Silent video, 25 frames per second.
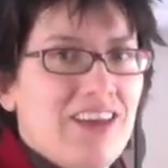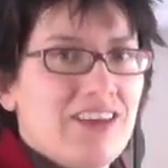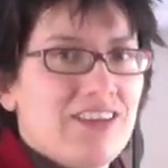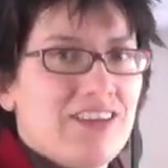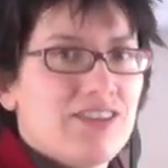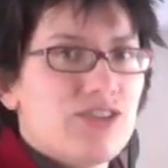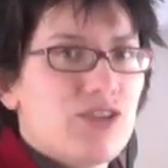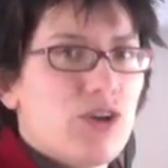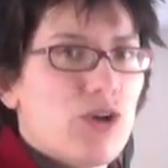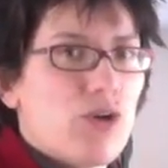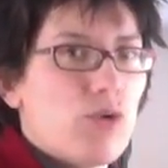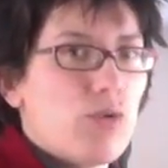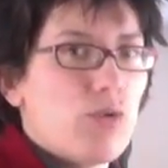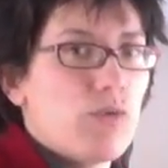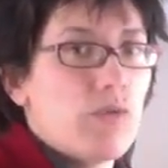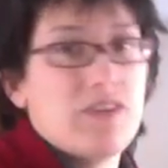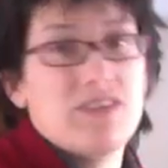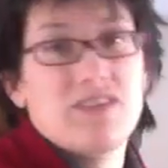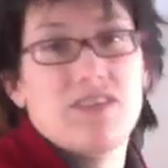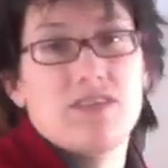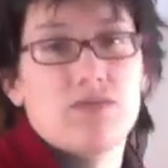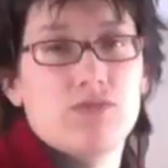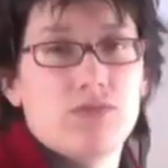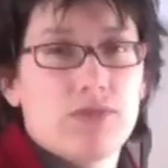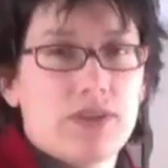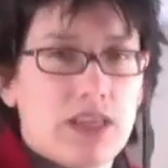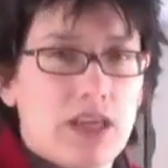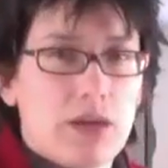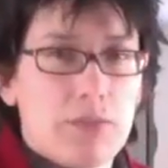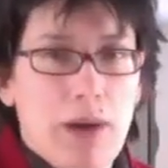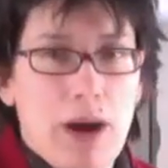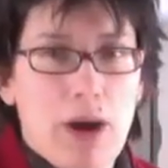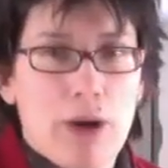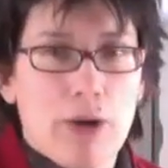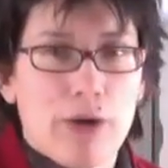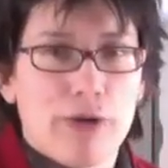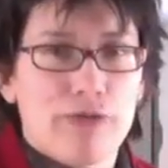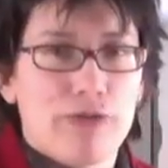So this is really
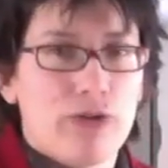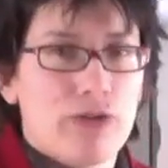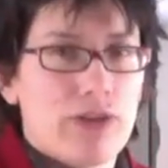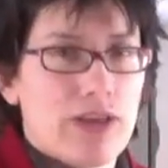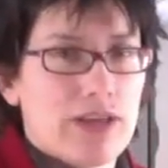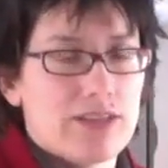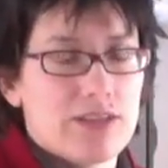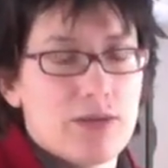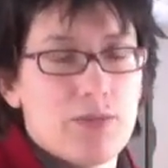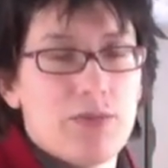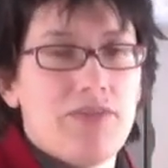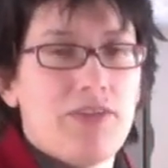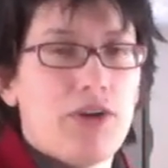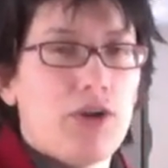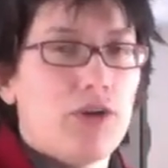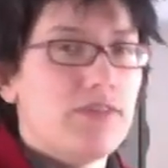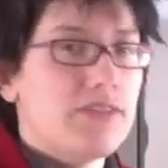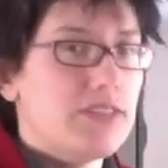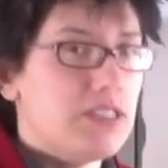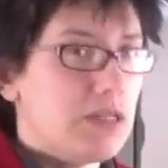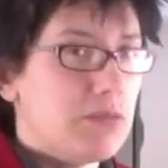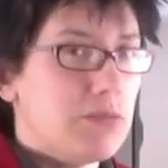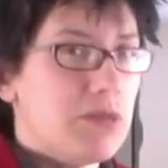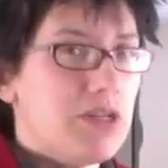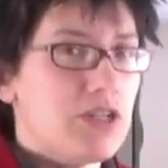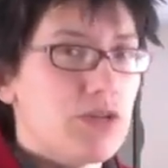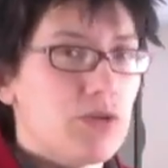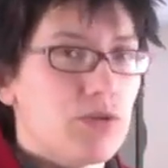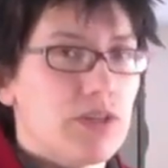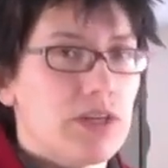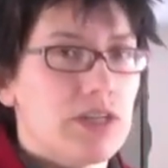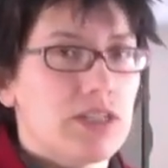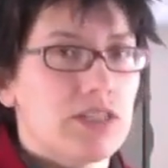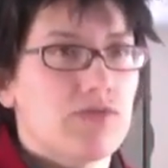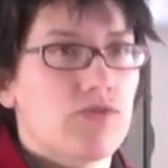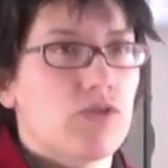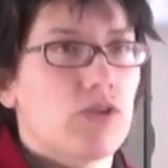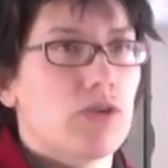powerful. Like some of you have seen me do
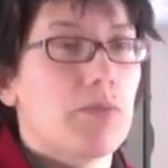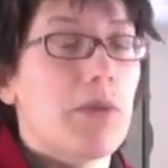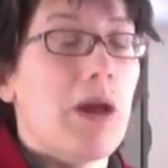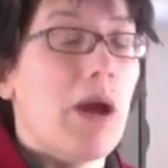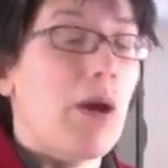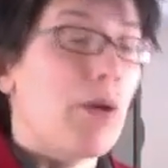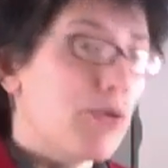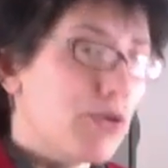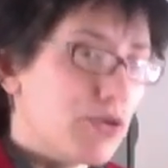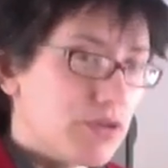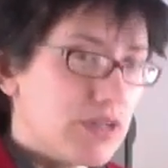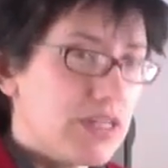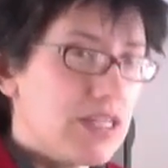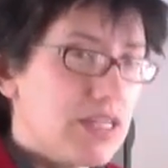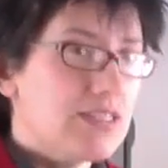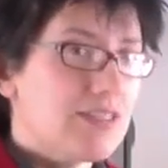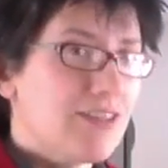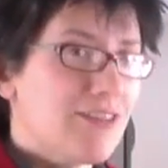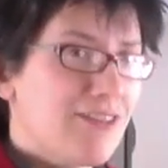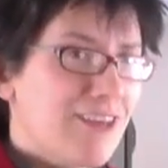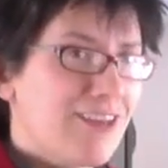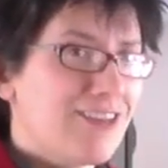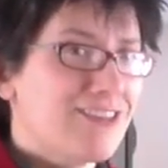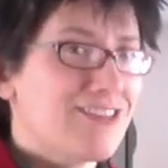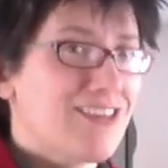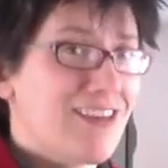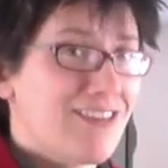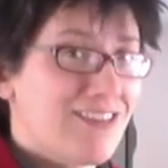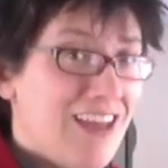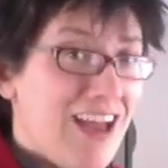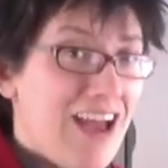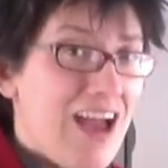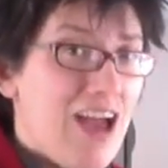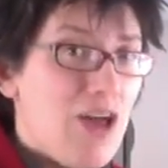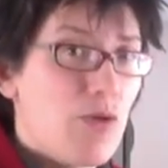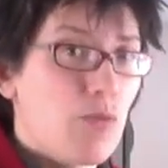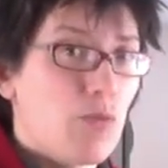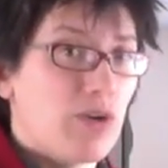this for boundaries and things like
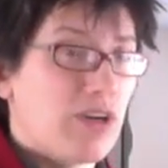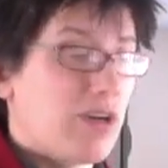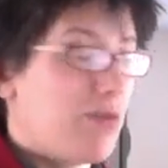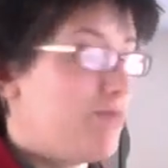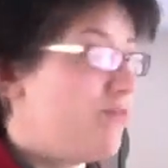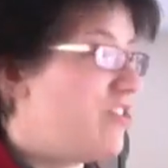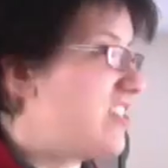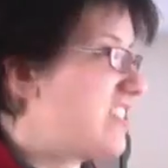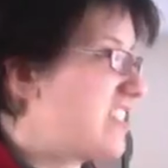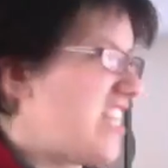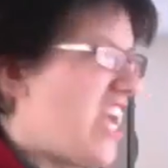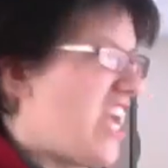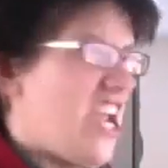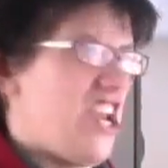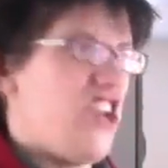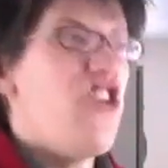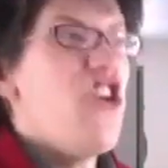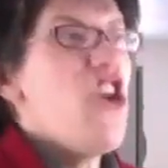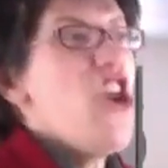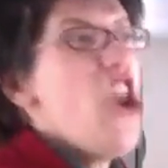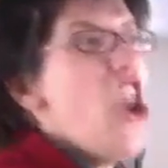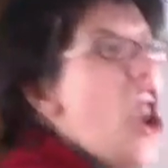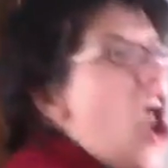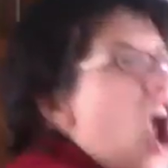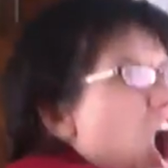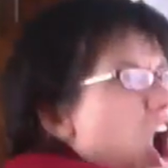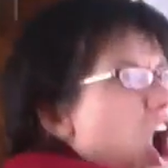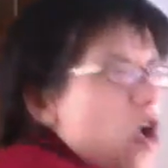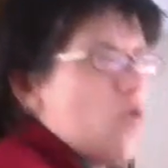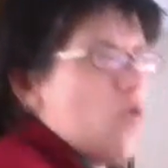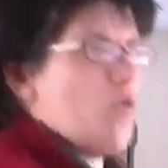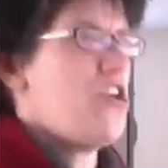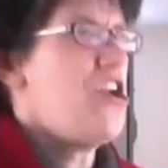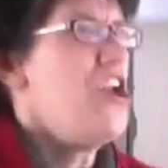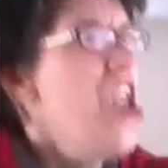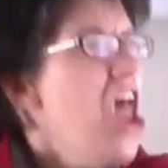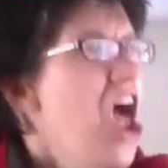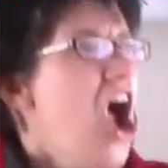that, where I'm just like, no,
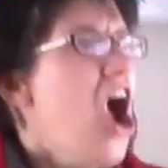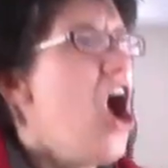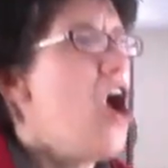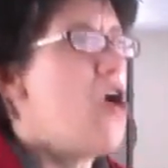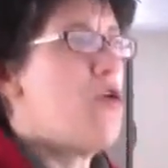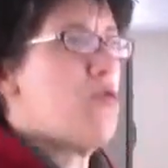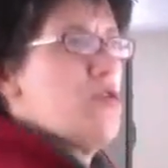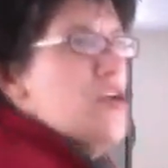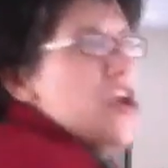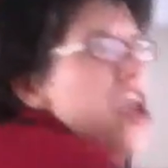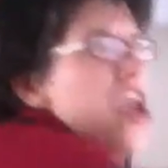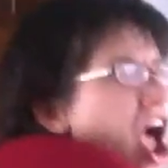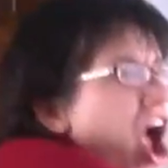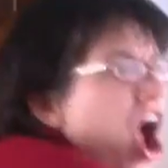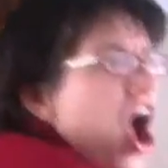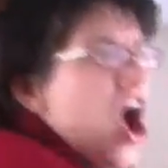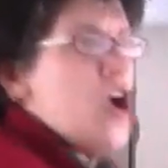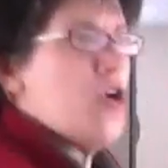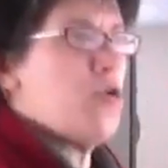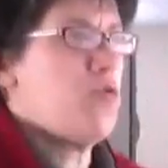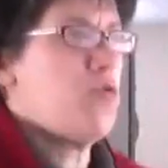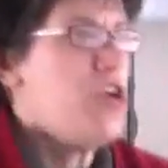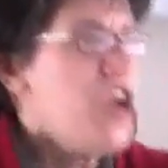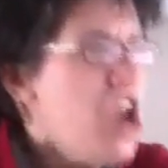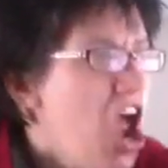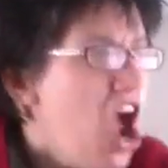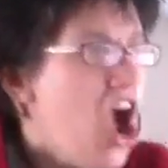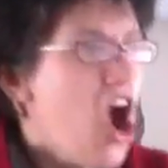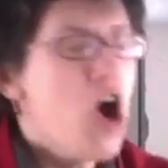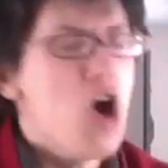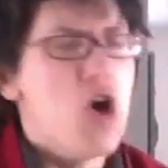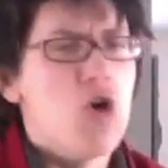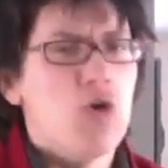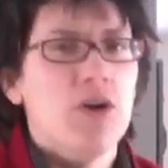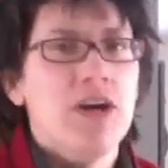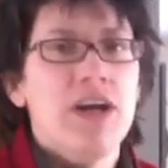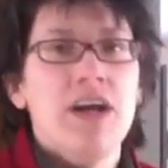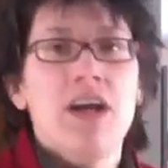no, no,
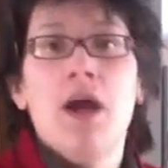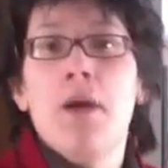no.